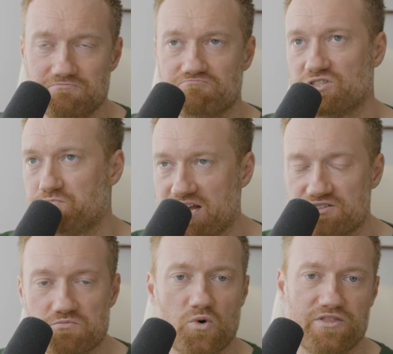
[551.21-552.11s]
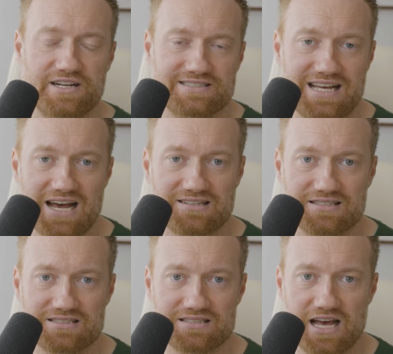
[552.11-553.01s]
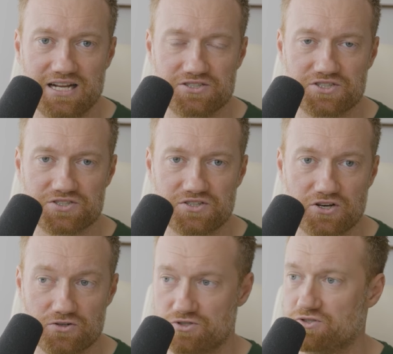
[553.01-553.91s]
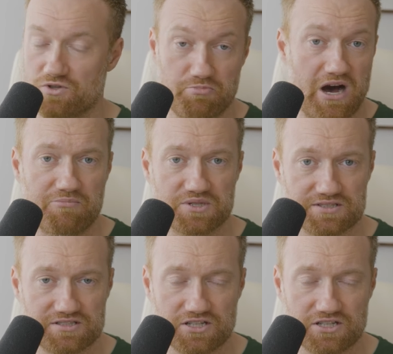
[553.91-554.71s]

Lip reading: spends more than it taxes and it just goes to the populace.